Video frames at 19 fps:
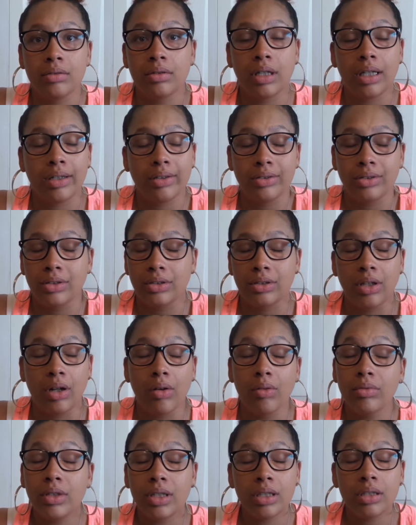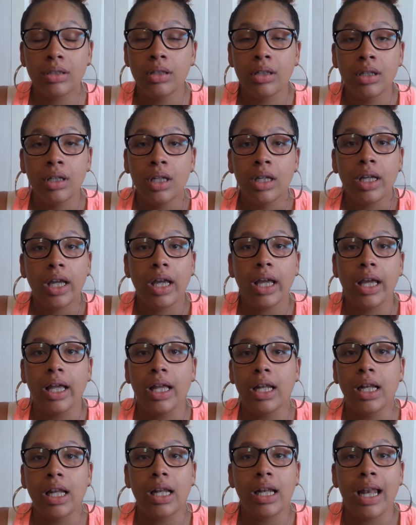I just don't.
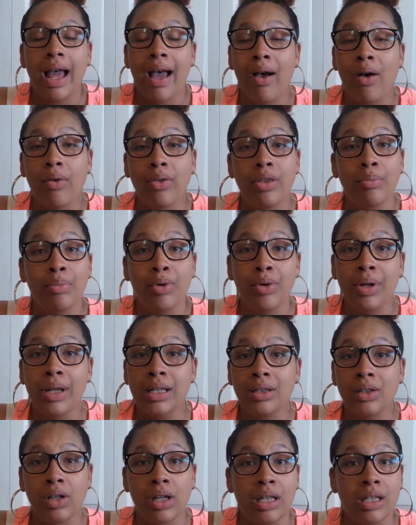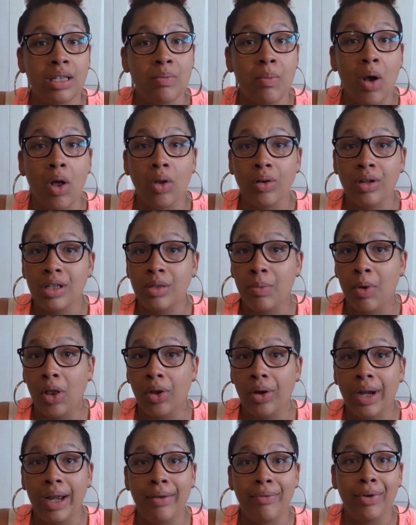And now the booty is looking smaller and
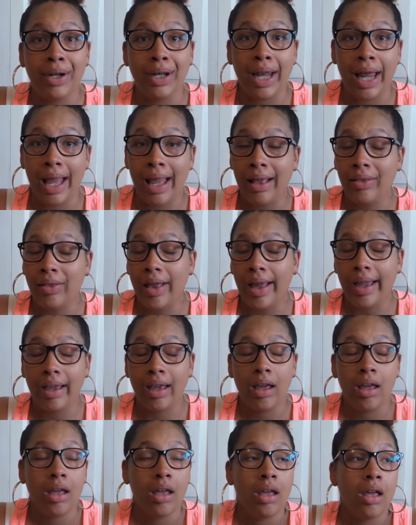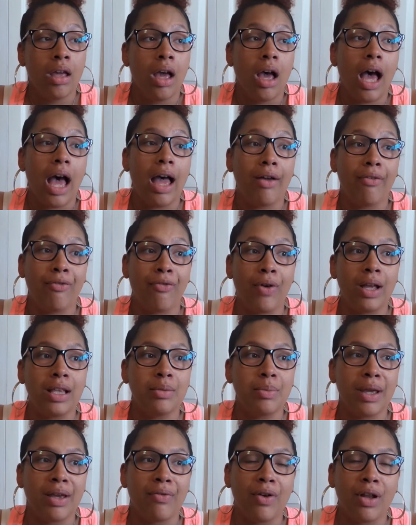smaller every day. Like, I have friends
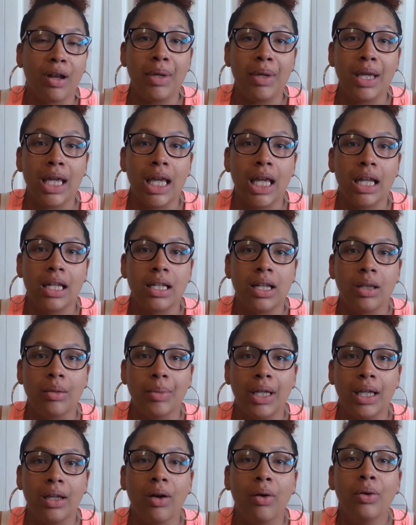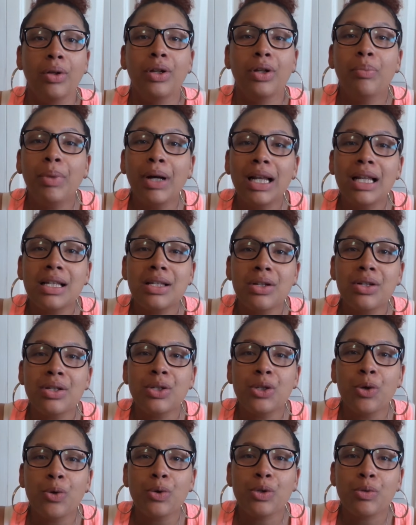making me, telling me, oh, your butt is
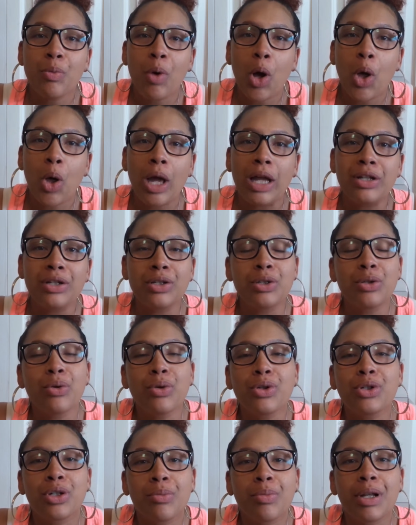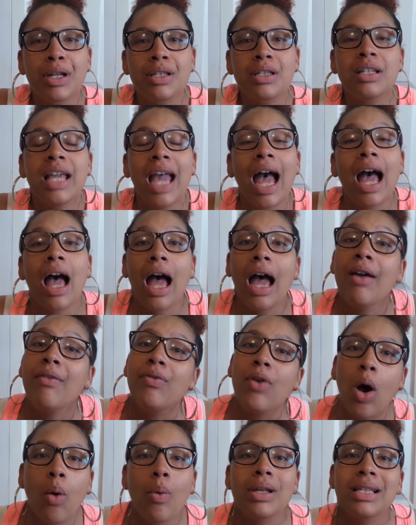just so small. I just noticed your butt is... Yeah,
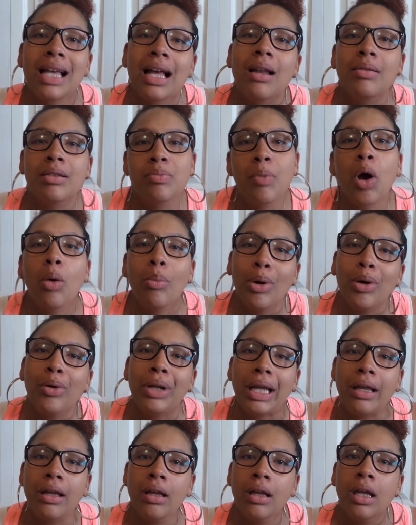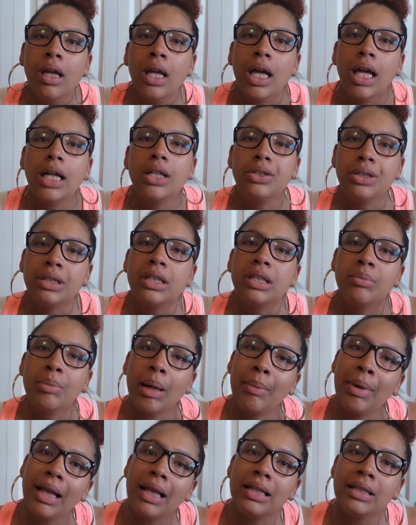I've always had a small booty. It's just because
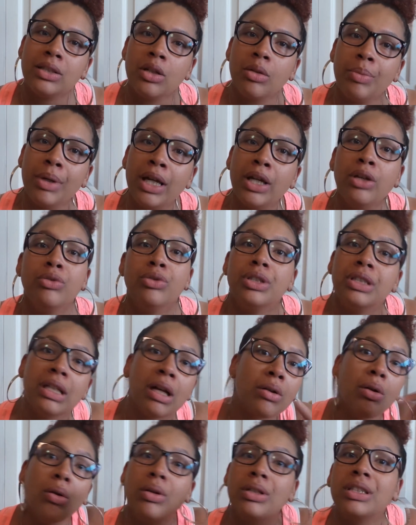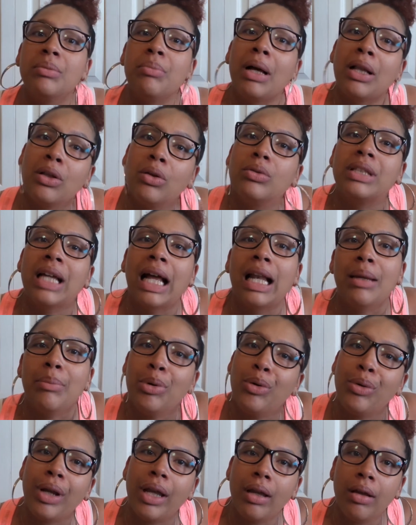my belly's so big, you just not noticing my little tiny
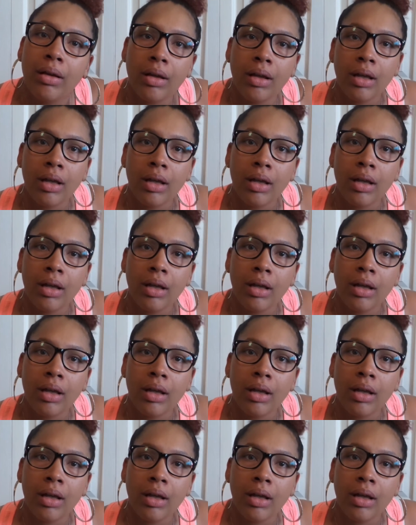booty.